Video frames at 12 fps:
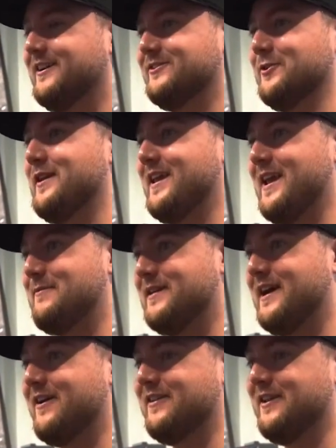So he came
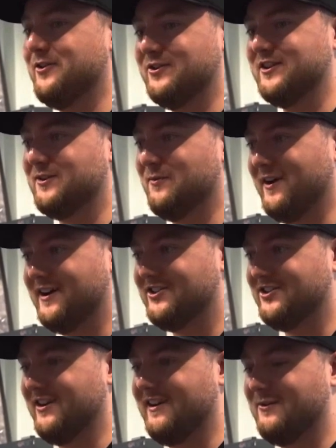down, he at the
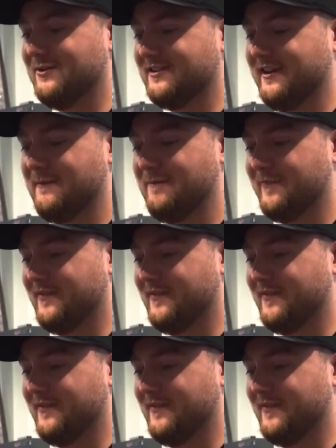watch, and he was like,